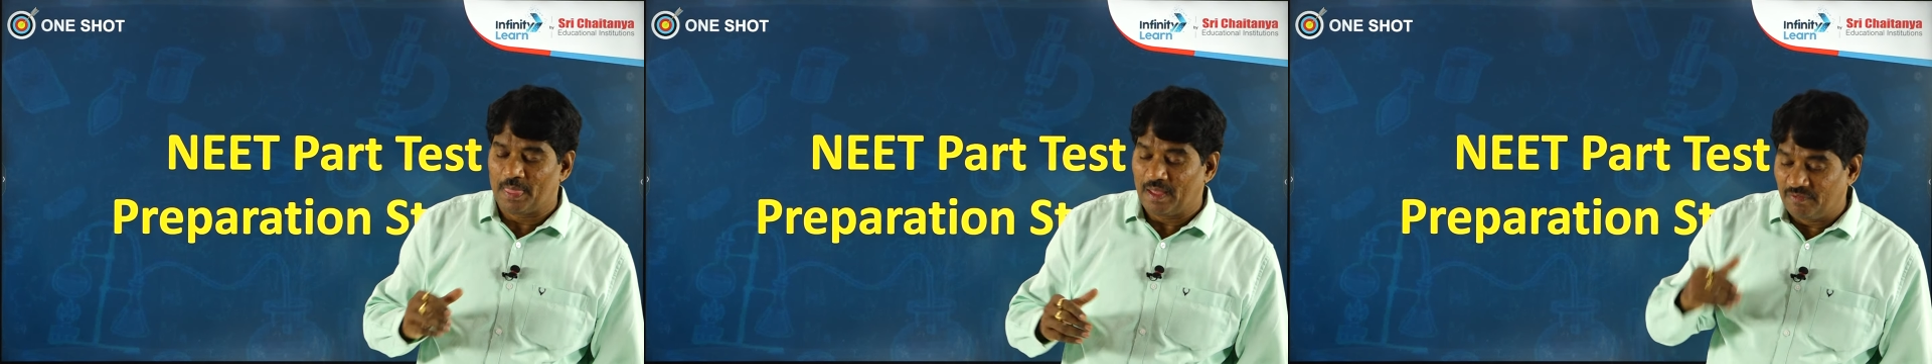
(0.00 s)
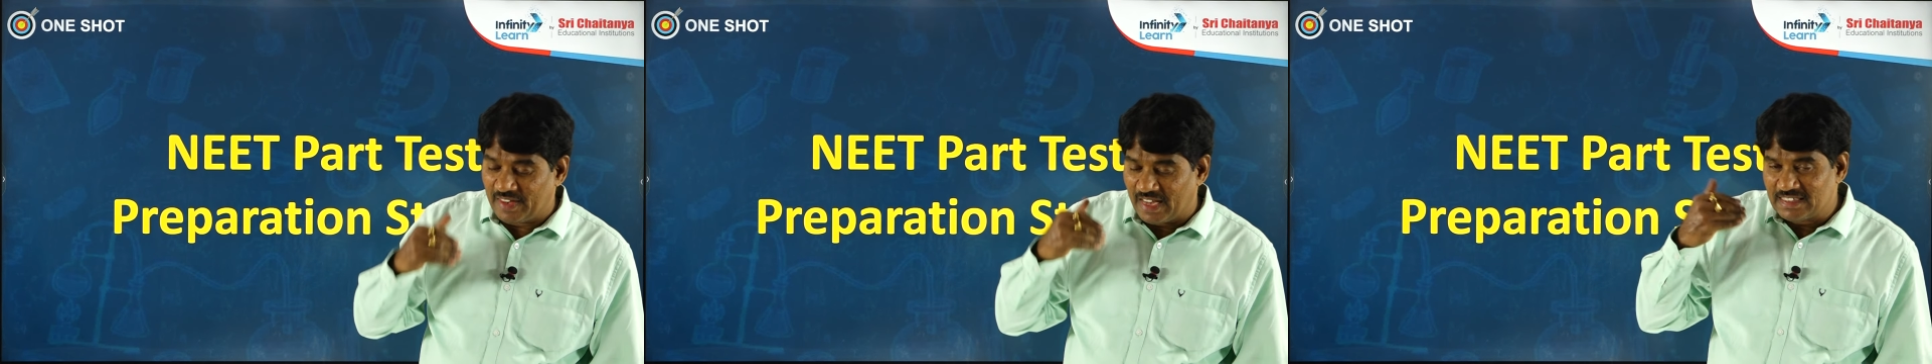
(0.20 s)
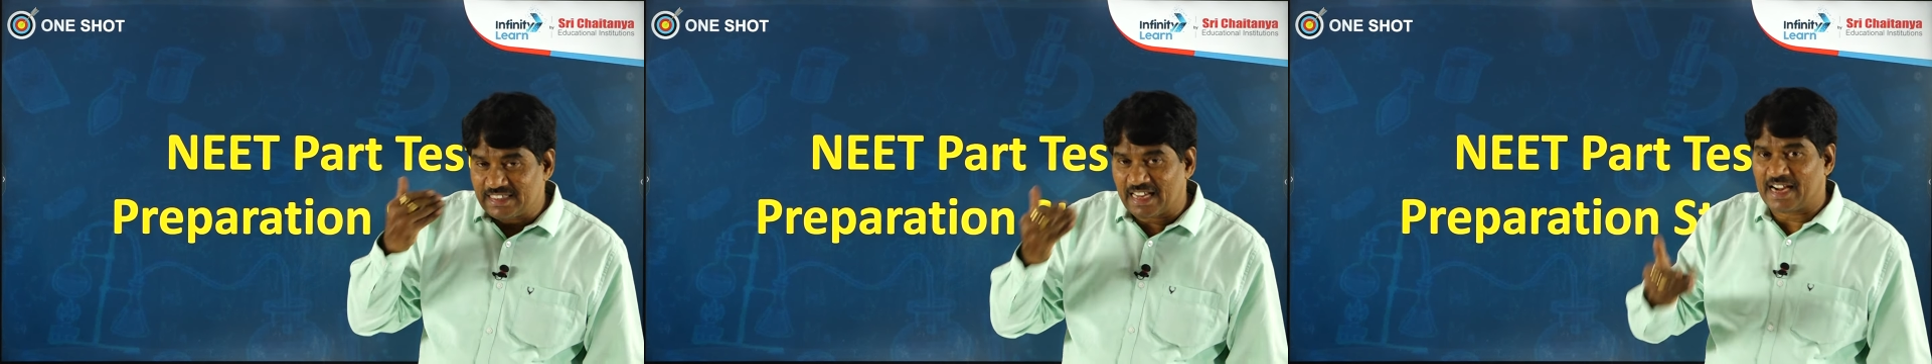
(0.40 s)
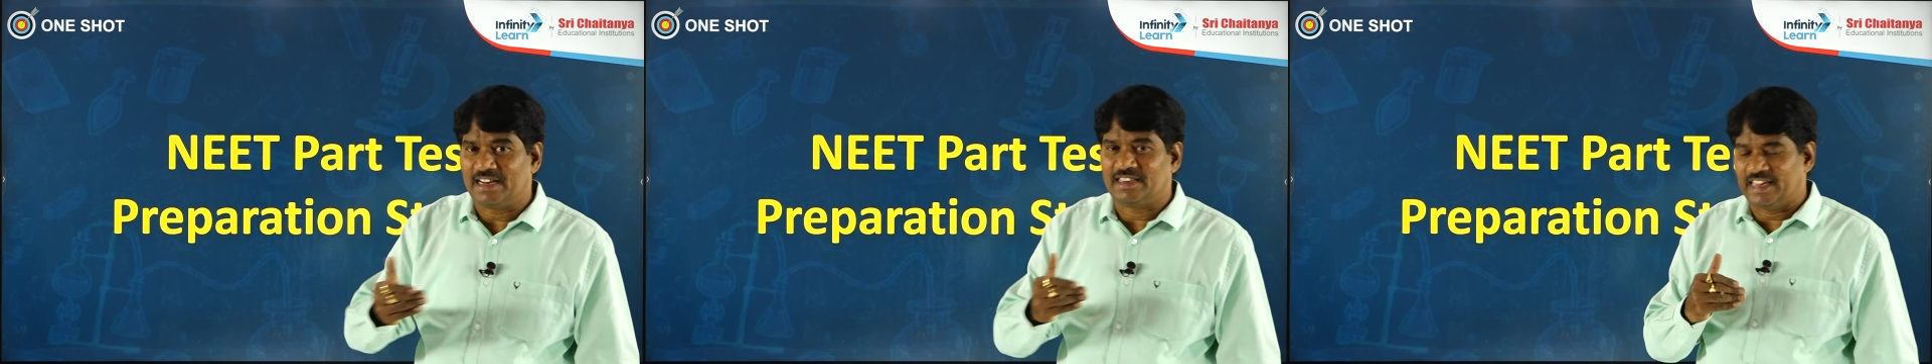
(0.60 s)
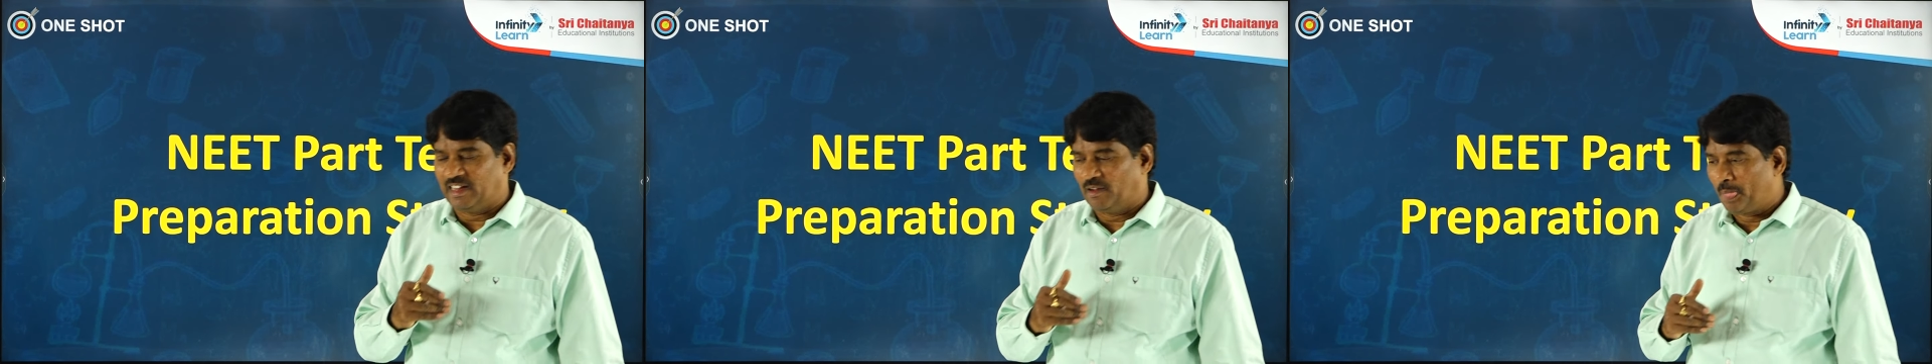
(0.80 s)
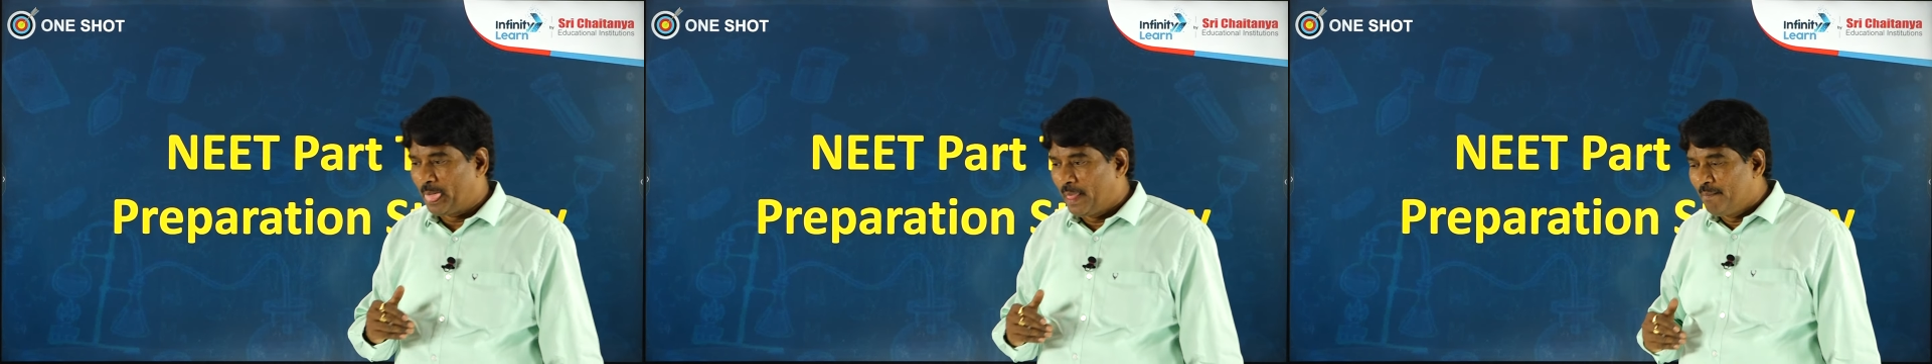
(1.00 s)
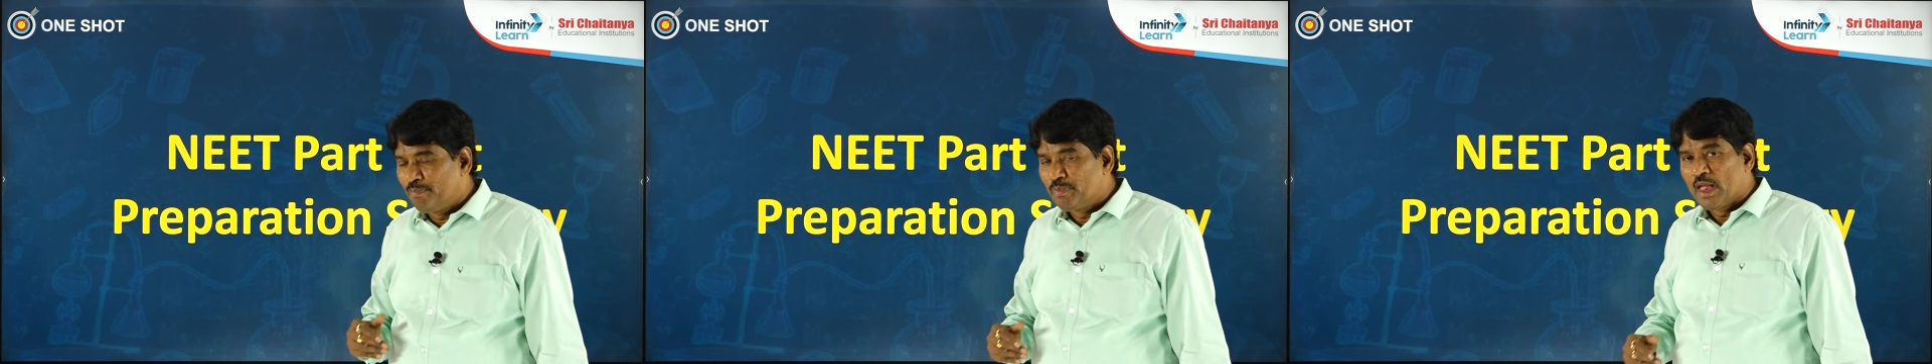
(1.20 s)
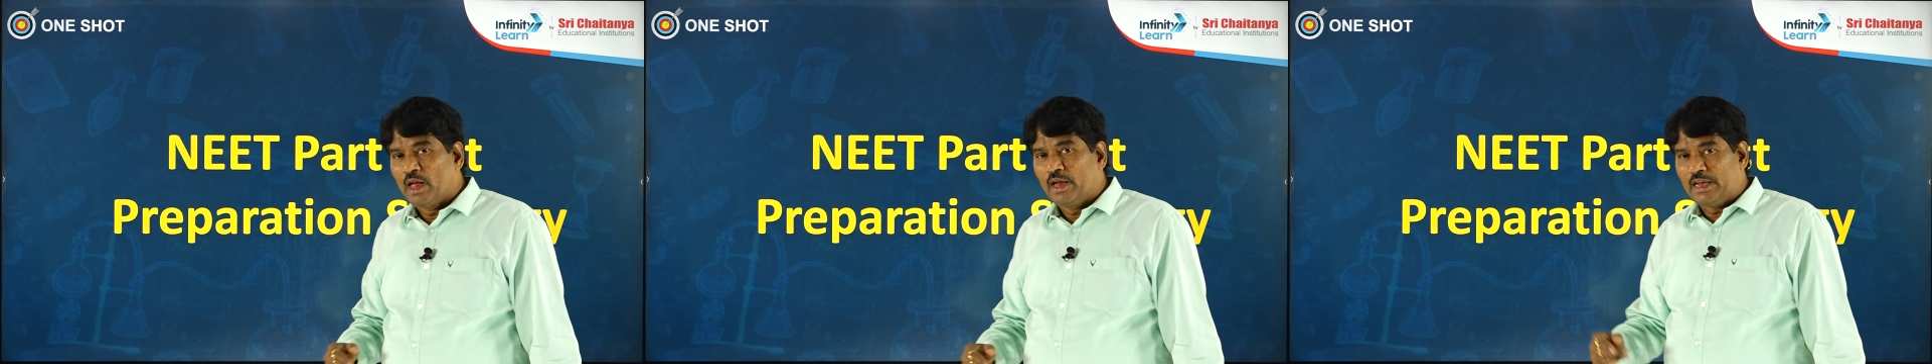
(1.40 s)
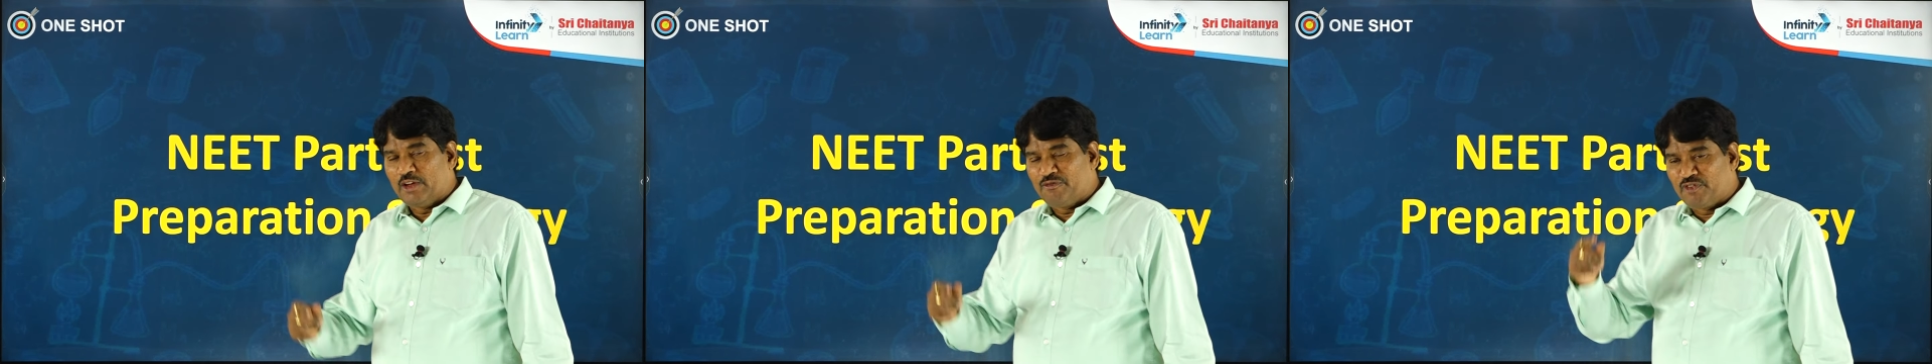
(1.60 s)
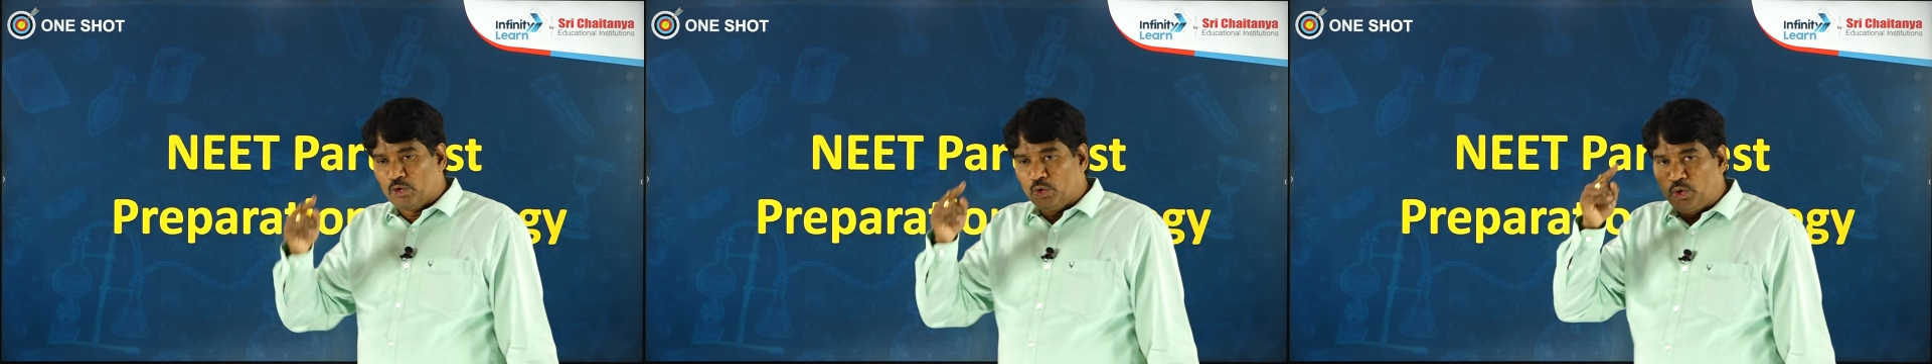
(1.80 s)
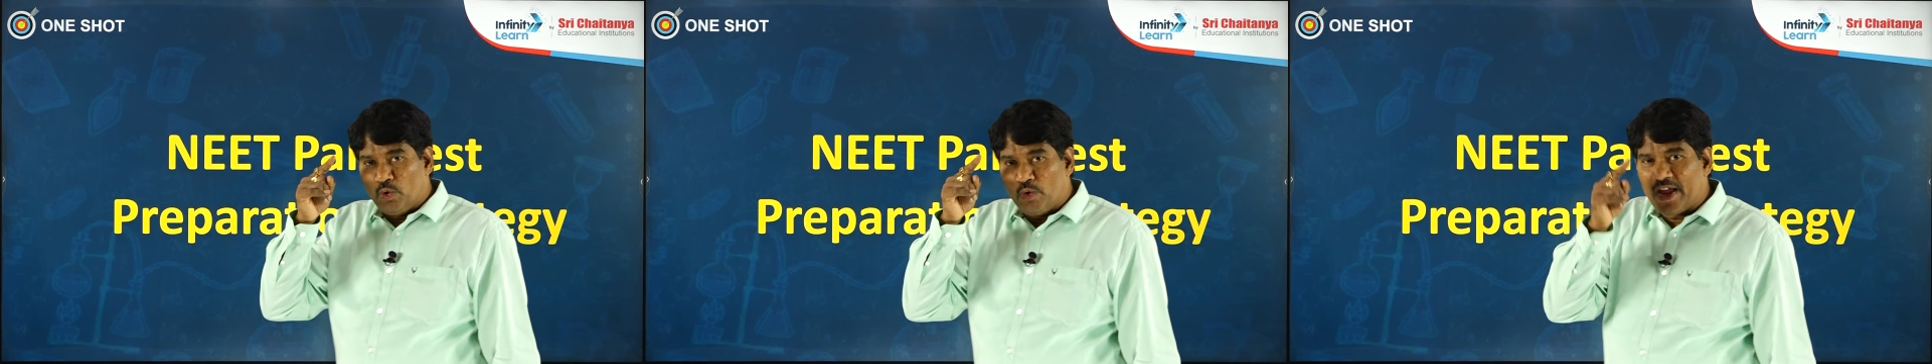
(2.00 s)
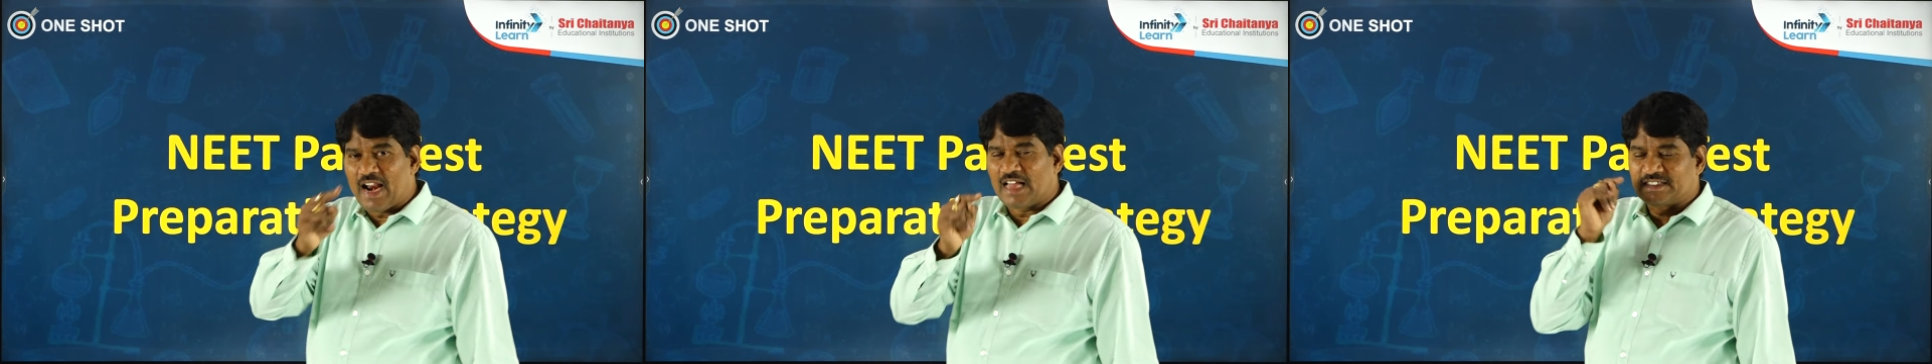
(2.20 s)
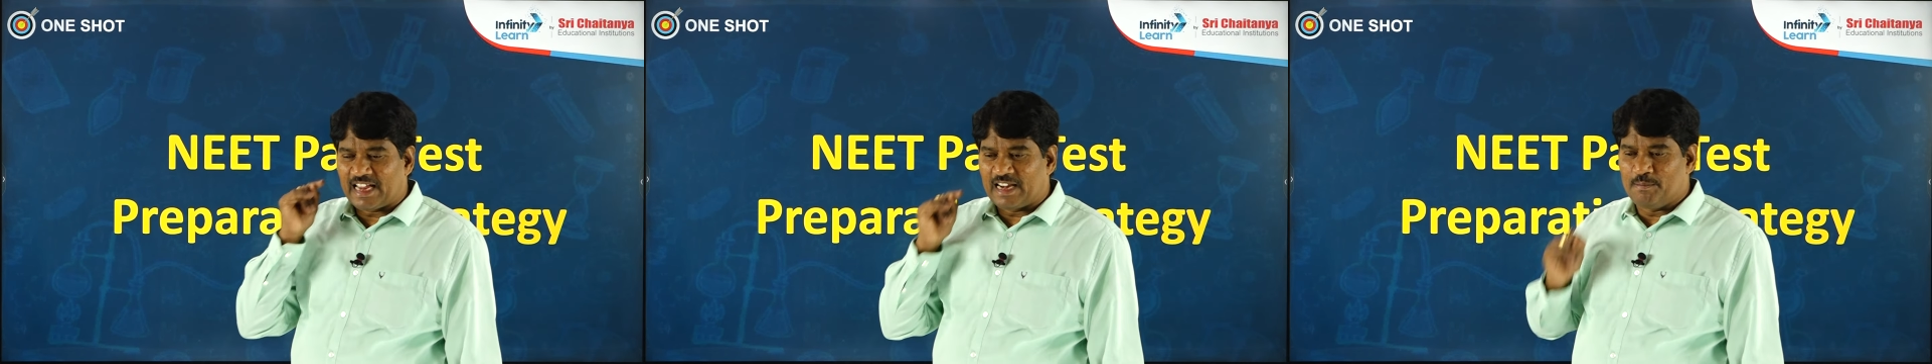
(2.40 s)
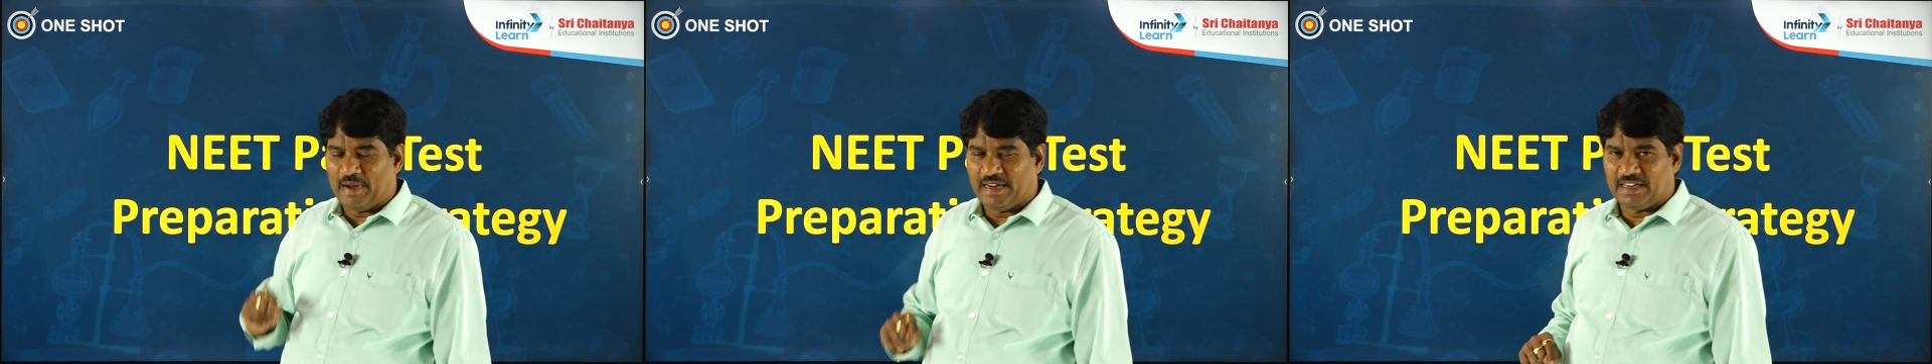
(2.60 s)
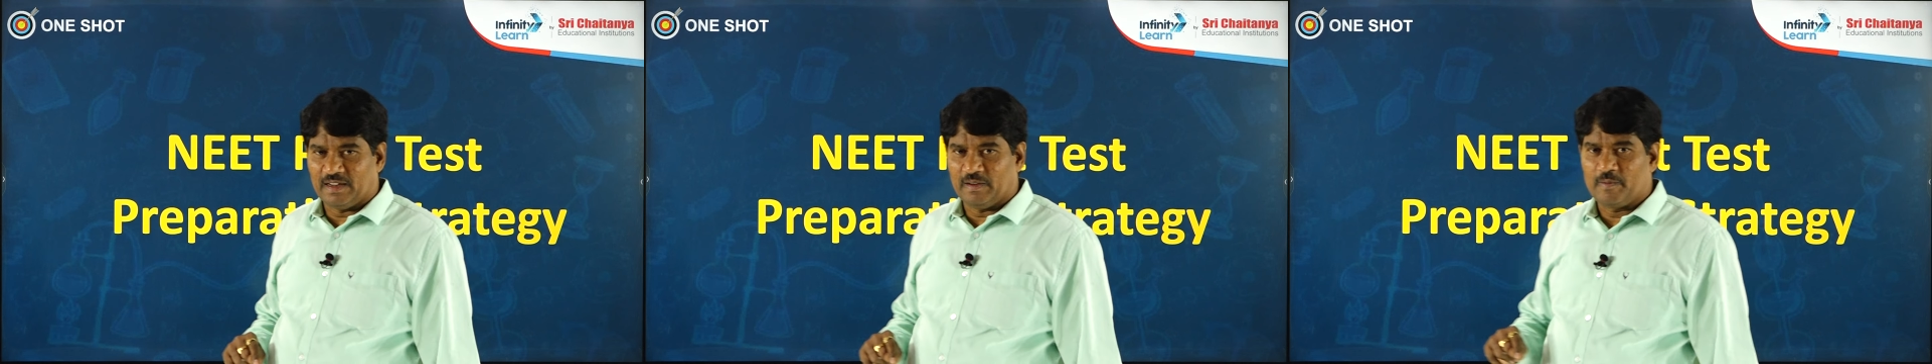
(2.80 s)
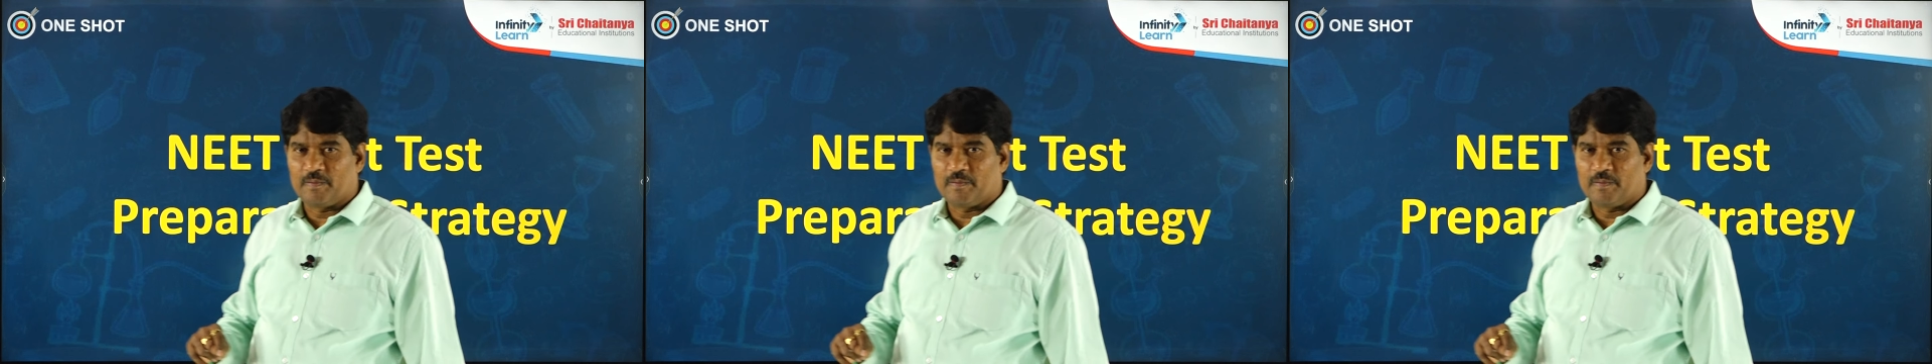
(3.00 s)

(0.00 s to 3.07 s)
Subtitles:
Then second thing, if you do an assignment